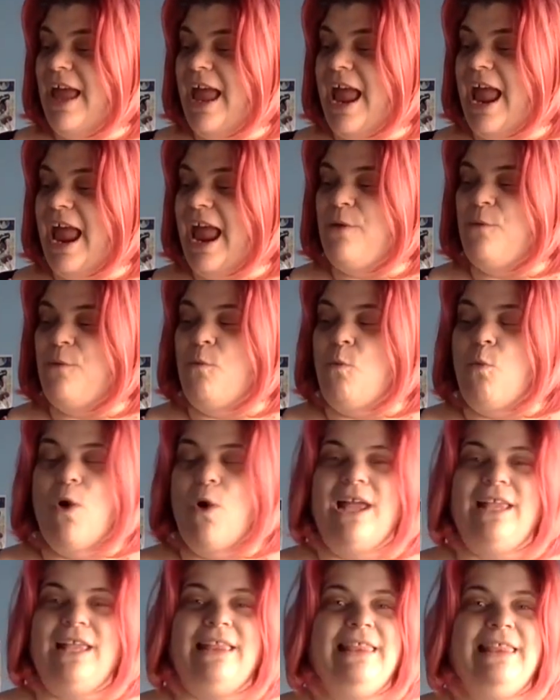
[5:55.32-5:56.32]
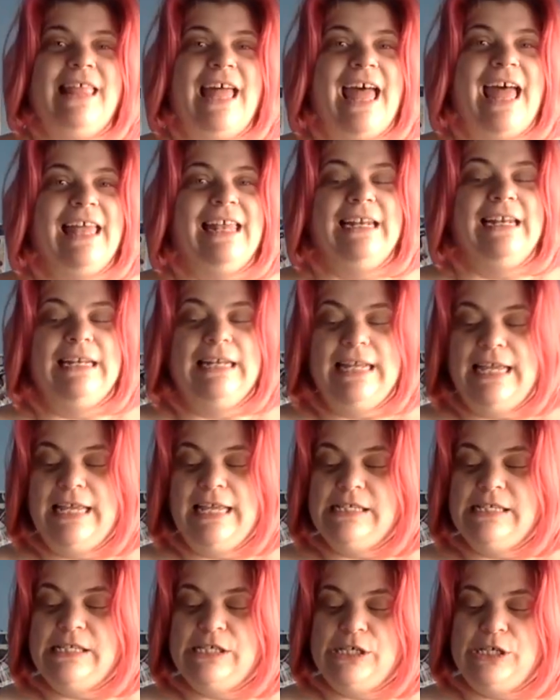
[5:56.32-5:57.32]
and what that
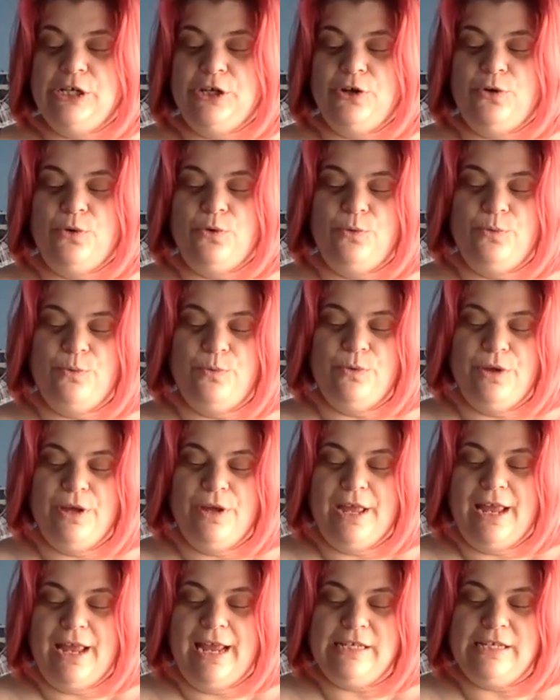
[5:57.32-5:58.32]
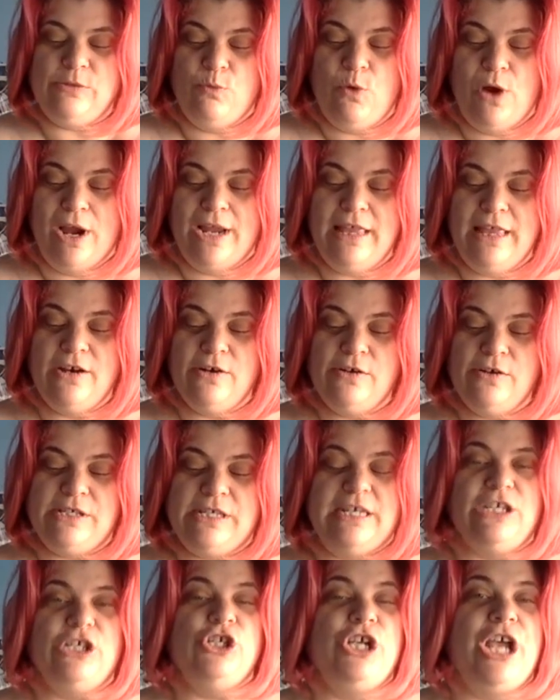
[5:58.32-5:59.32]
leads to is when there's
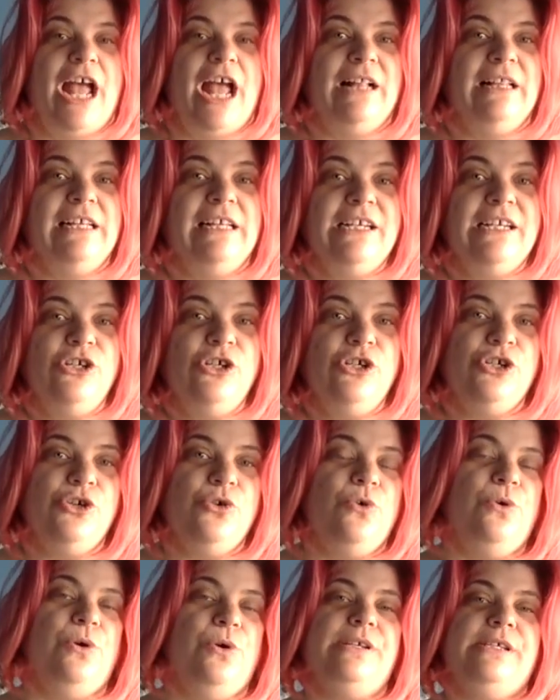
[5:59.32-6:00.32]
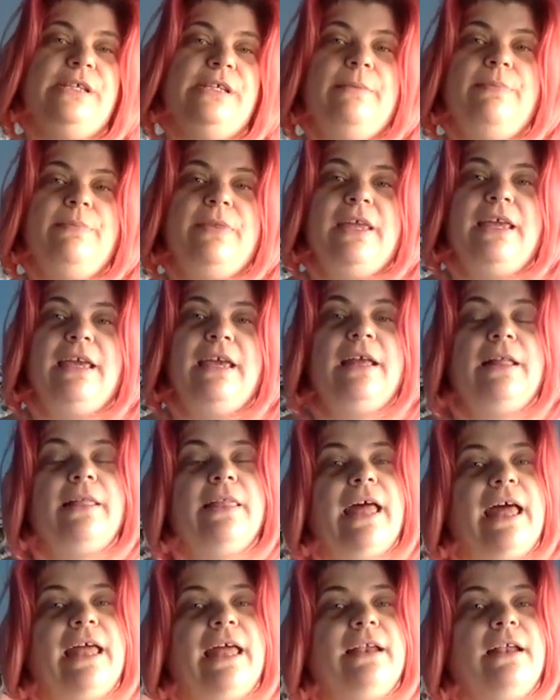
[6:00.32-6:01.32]
a challenge or something
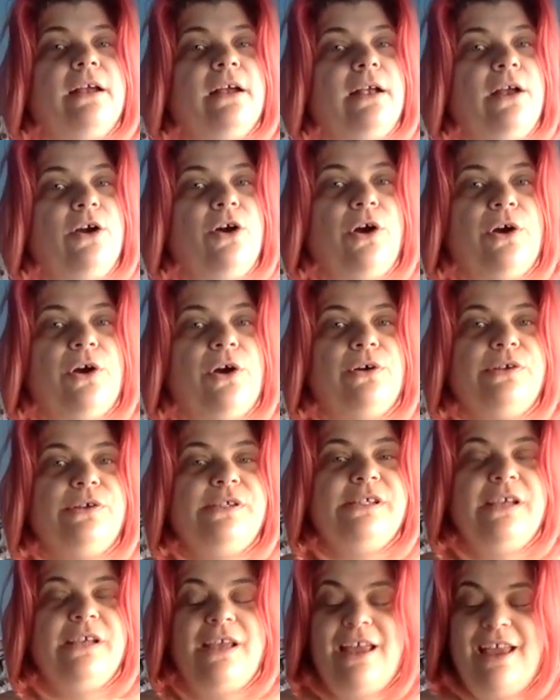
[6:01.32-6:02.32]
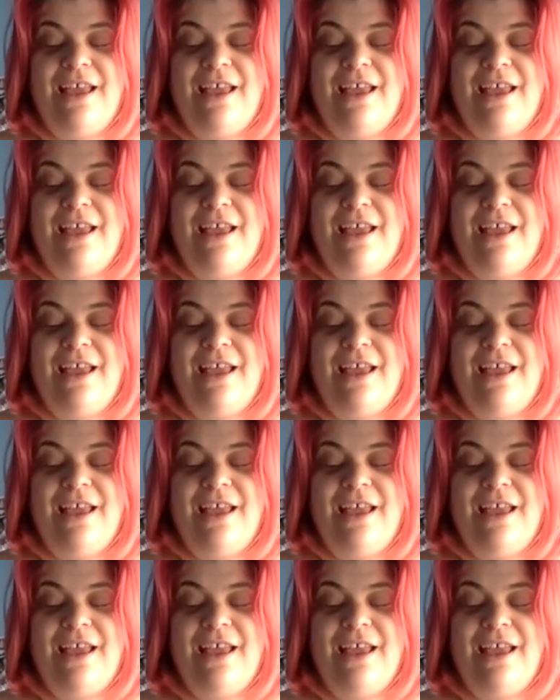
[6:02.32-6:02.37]
that occurs,